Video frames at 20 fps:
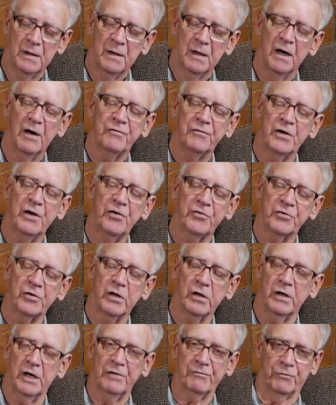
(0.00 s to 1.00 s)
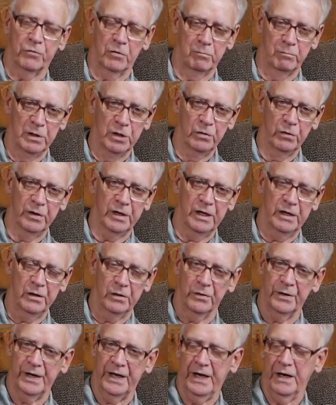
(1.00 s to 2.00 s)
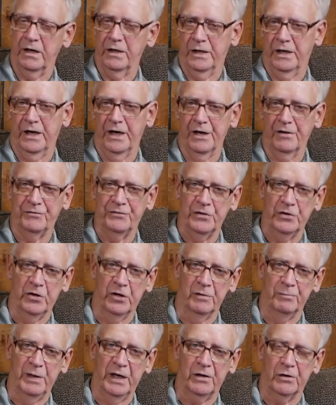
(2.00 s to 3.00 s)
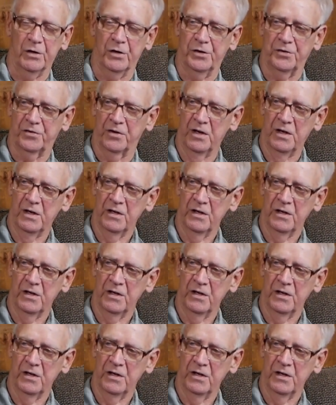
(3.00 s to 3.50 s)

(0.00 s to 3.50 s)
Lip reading: I fished a lot for bluegill and had a lot of fun because